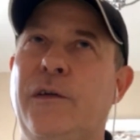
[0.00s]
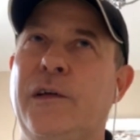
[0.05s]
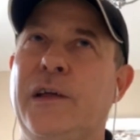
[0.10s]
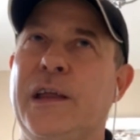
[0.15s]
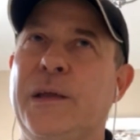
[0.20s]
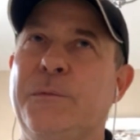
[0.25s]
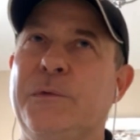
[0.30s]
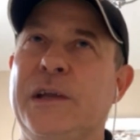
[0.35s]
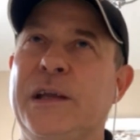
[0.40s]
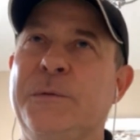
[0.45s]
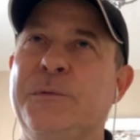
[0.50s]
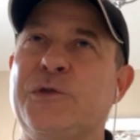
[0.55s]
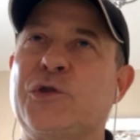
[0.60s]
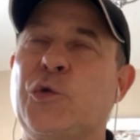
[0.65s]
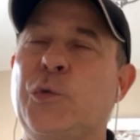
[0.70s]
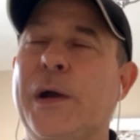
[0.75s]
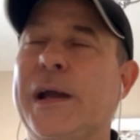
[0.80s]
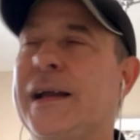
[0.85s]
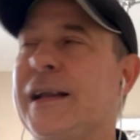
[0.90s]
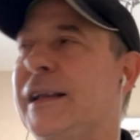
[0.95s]
he was
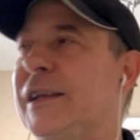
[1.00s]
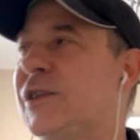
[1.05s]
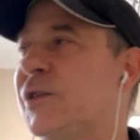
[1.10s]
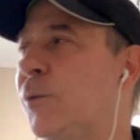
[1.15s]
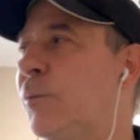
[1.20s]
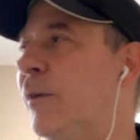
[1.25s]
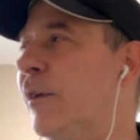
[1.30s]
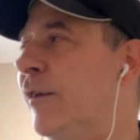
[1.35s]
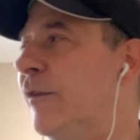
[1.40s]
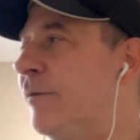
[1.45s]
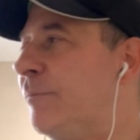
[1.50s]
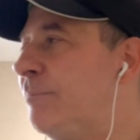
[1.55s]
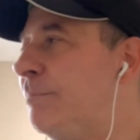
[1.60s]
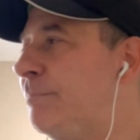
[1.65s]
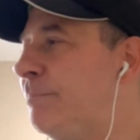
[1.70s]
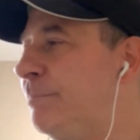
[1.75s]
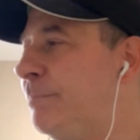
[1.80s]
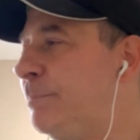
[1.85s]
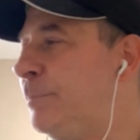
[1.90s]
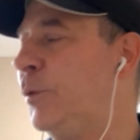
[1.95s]
quickly sort of
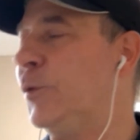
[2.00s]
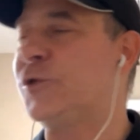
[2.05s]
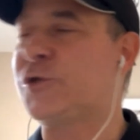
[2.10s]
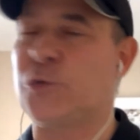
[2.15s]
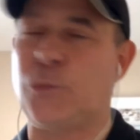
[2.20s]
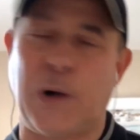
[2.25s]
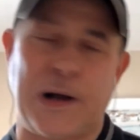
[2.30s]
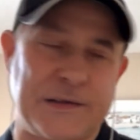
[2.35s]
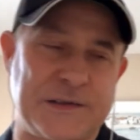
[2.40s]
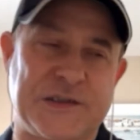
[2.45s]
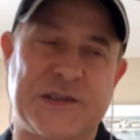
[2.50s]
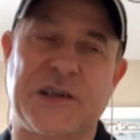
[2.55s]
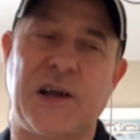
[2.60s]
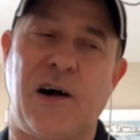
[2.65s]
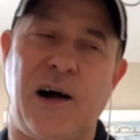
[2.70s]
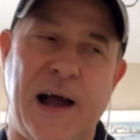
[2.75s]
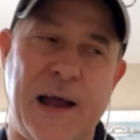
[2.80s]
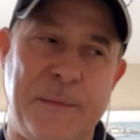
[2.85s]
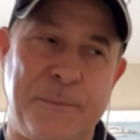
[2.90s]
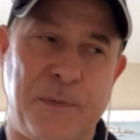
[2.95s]
put to one
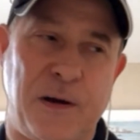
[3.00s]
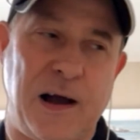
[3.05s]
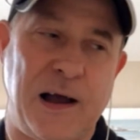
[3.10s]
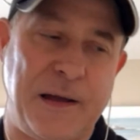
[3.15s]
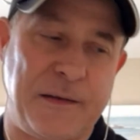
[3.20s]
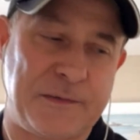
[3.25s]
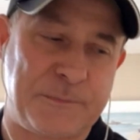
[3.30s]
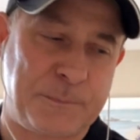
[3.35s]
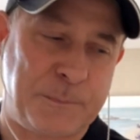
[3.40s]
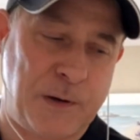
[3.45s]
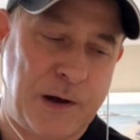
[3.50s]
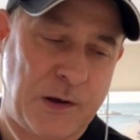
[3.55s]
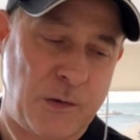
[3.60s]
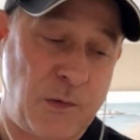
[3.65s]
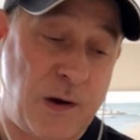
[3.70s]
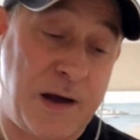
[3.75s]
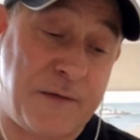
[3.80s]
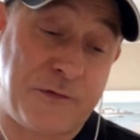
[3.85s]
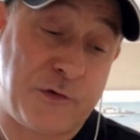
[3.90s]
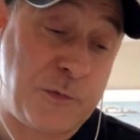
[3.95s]
side by
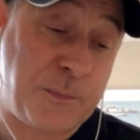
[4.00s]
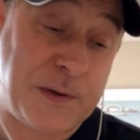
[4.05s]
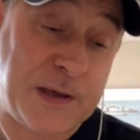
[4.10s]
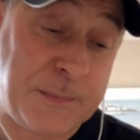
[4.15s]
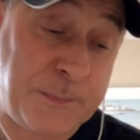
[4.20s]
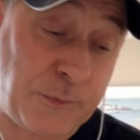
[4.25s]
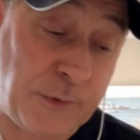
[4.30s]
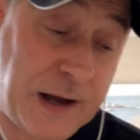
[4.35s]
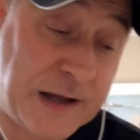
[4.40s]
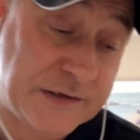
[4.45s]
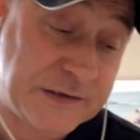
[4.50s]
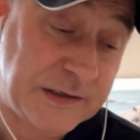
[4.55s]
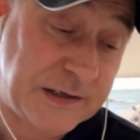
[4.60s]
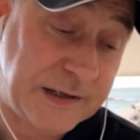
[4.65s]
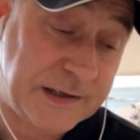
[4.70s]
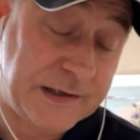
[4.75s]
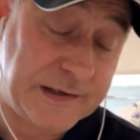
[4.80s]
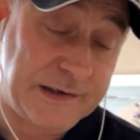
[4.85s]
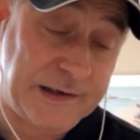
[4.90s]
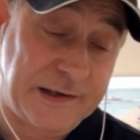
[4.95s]
quite a few people
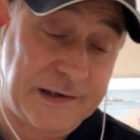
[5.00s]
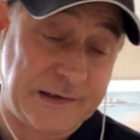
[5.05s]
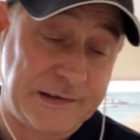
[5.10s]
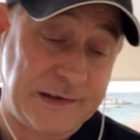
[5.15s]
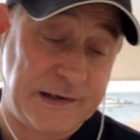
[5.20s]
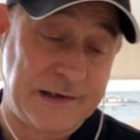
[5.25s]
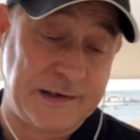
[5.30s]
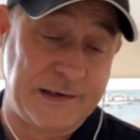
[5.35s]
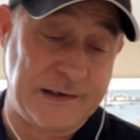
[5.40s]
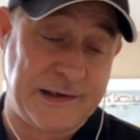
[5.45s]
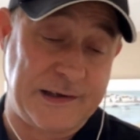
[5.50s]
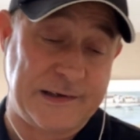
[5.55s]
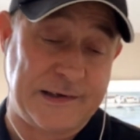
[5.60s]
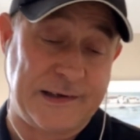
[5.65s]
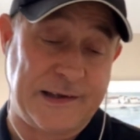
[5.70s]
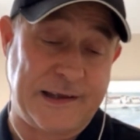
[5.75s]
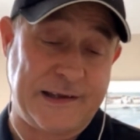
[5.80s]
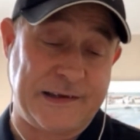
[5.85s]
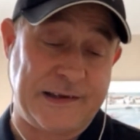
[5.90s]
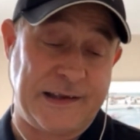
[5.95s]
actually
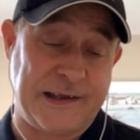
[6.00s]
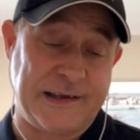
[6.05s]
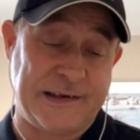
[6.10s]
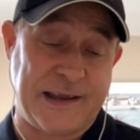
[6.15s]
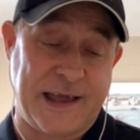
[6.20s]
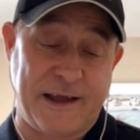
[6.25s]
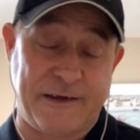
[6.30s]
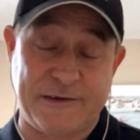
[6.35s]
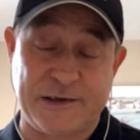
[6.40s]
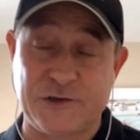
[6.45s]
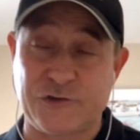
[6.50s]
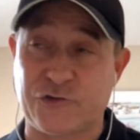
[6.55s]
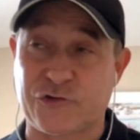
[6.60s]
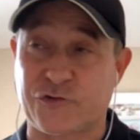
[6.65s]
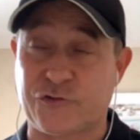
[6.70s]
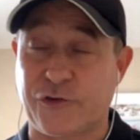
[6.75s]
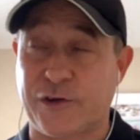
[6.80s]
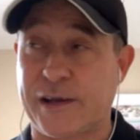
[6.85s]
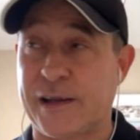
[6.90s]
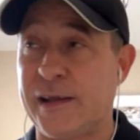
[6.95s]
in our
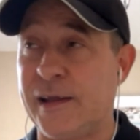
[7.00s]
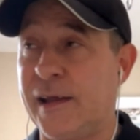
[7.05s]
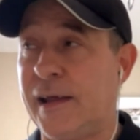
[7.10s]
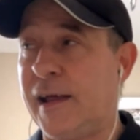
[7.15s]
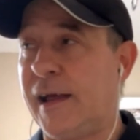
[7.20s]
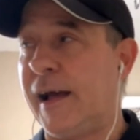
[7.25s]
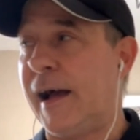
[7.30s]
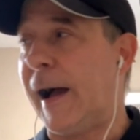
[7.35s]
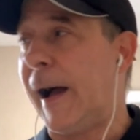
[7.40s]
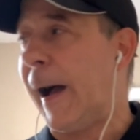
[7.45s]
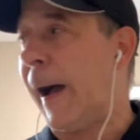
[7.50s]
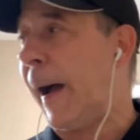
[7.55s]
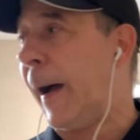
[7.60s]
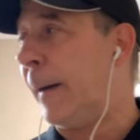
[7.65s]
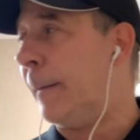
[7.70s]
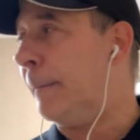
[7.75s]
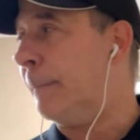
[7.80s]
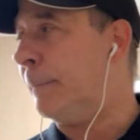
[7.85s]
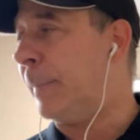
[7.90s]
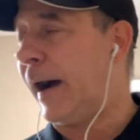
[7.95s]
industry.
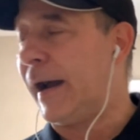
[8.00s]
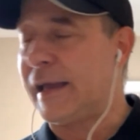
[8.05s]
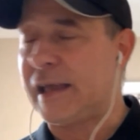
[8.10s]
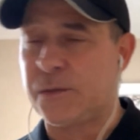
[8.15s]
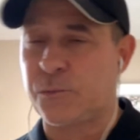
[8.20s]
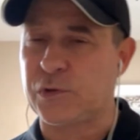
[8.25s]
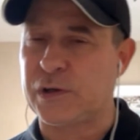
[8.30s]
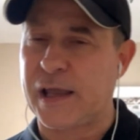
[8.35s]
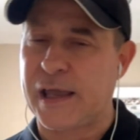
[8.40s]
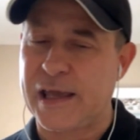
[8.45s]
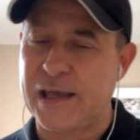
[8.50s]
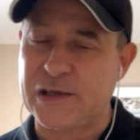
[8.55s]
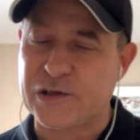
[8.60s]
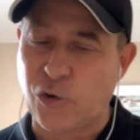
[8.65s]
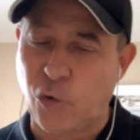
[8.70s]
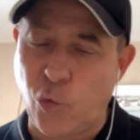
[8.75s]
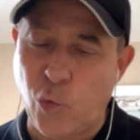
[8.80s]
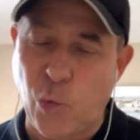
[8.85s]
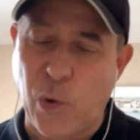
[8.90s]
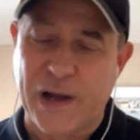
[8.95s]
But he's
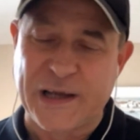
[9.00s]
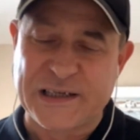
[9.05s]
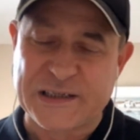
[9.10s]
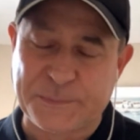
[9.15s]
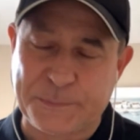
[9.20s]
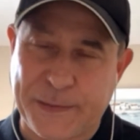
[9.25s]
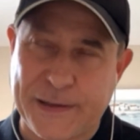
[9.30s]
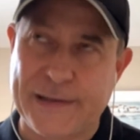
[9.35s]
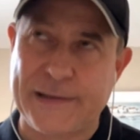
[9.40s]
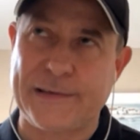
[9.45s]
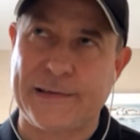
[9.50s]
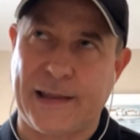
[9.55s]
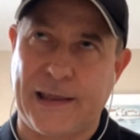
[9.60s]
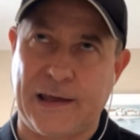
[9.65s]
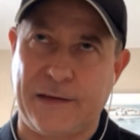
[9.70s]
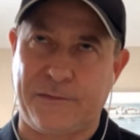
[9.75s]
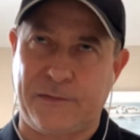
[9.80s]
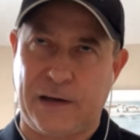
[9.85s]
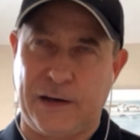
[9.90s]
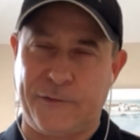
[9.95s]
always been
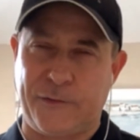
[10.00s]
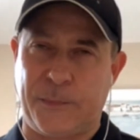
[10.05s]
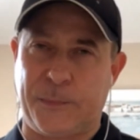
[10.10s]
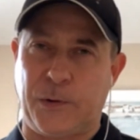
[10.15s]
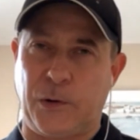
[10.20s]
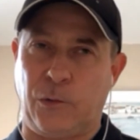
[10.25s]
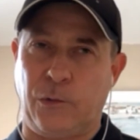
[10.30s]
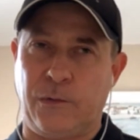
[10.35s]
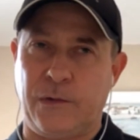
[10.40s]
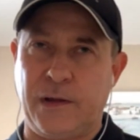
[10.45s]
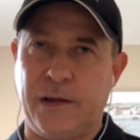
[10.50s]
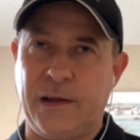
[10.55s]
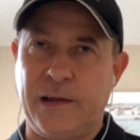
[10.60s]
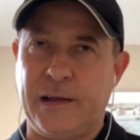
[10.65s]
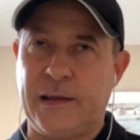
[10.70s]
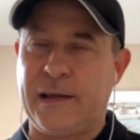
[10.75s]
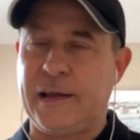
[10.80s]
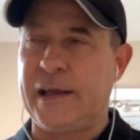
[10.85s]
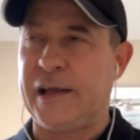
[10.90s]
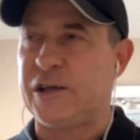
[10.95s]
there for Liverpool.
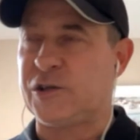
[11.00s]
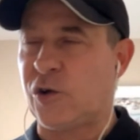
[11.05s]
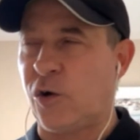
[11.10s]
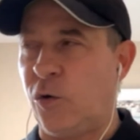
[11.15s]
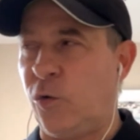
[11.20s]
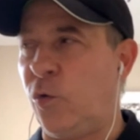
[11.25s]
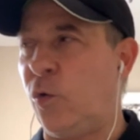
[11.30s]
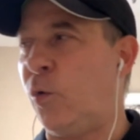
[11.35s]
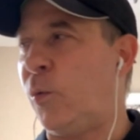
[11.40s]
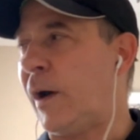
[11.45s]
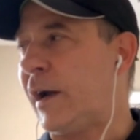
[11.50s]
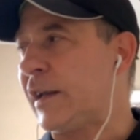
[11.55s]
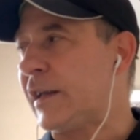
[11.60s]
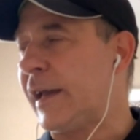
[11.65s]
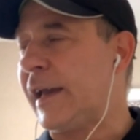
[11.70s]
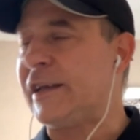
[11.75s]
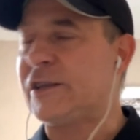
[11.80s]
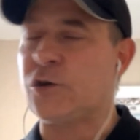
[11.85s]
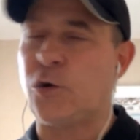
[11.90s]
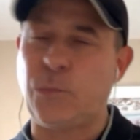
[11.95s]
He's
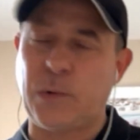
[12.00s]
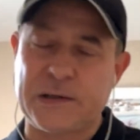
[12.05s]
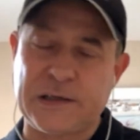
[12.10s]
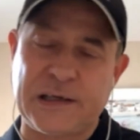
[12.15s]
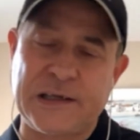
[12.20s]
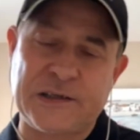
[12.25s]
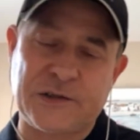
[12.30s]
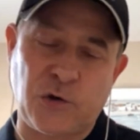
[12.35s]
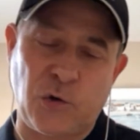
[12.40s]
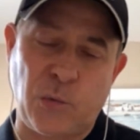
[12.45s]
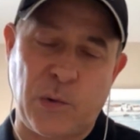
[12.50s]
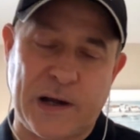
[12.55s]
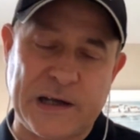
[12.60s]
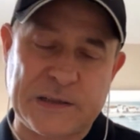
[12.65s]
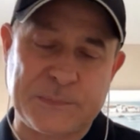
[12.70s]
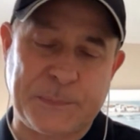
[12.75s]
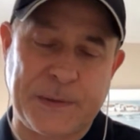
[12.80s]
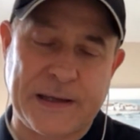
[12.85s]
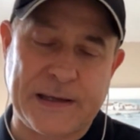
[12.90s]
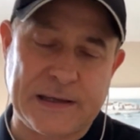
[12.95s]

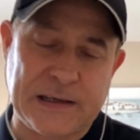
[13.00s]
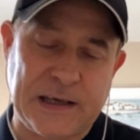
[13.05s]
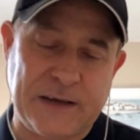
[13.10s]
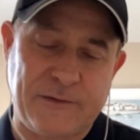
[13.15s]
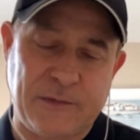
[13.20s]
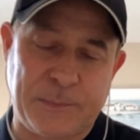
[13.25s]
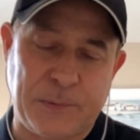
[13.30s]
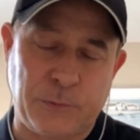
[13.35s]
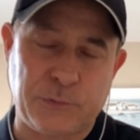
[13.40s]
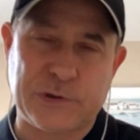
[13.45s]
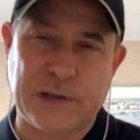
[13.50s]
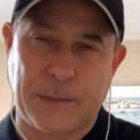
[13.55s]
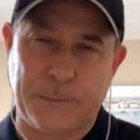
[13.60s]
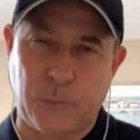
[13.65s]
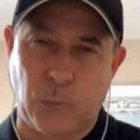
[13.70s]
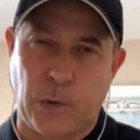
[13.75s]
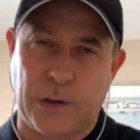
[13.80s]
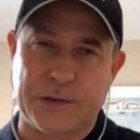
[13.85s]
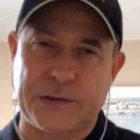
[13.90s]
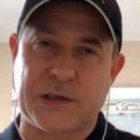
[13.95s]
always been Liverpool's
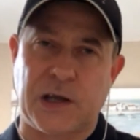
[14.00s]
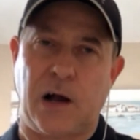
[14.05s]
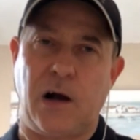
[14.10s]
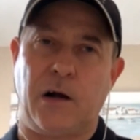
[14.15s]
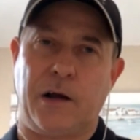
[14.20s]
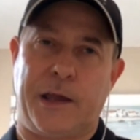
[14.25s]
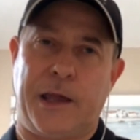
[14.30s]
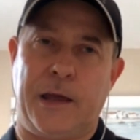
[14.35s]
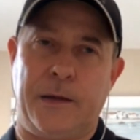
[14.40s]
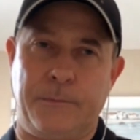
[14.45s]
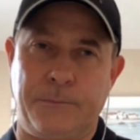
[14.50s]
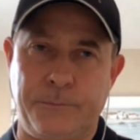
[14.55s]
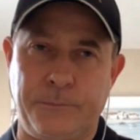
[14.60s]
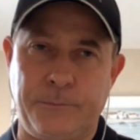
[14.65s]
number one target.